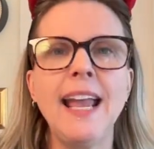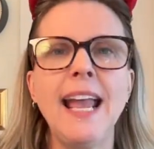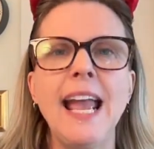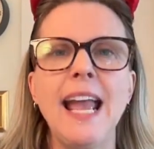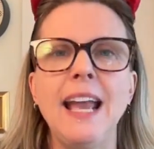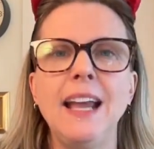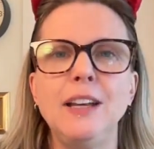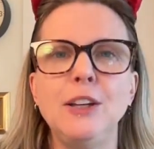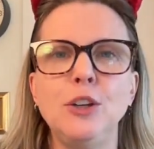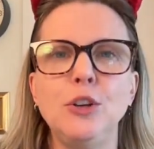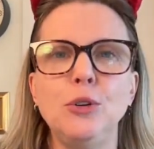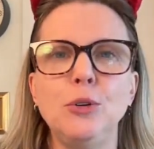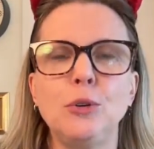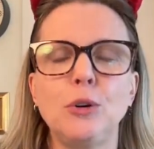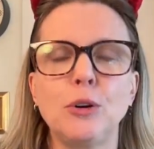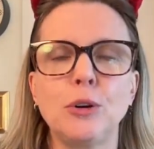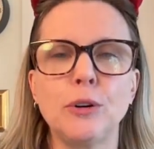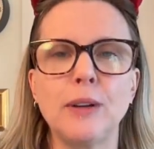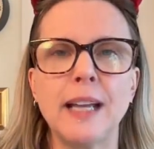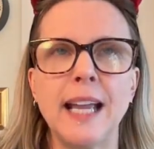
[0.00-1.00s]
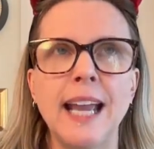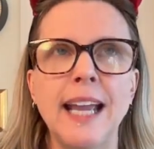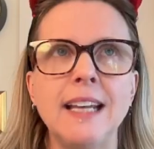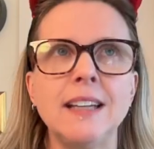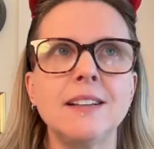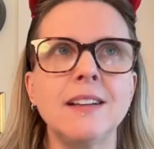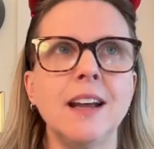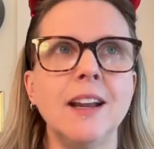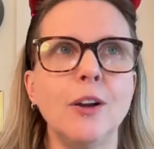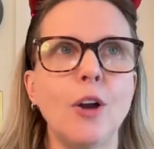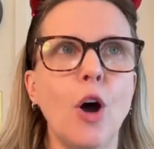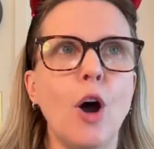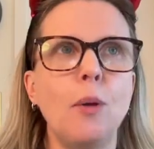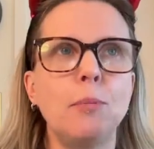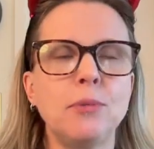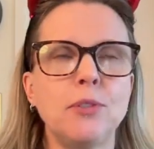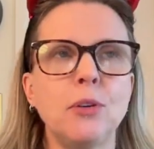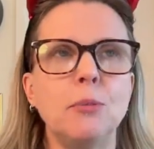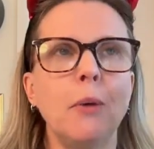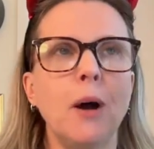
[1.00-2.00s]
and you create an
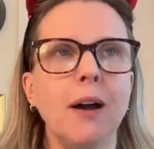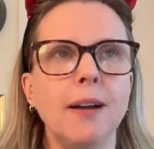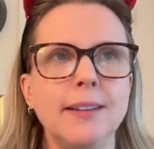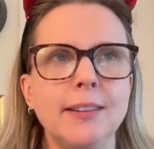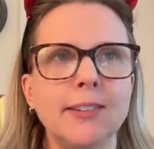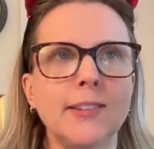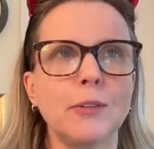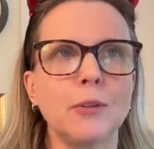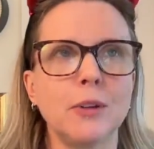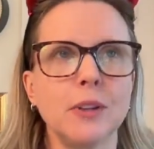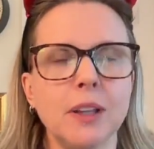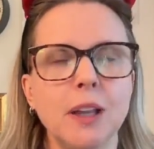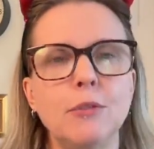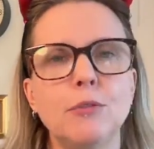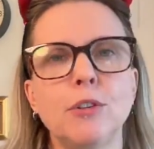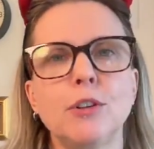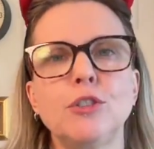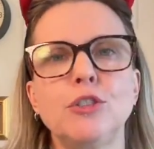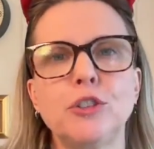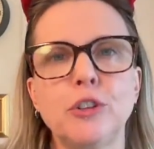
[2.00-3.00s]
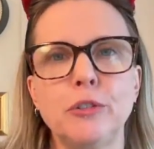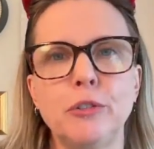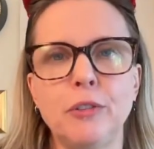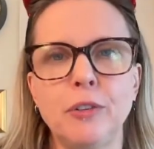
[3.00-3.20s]
optimized or a leveraged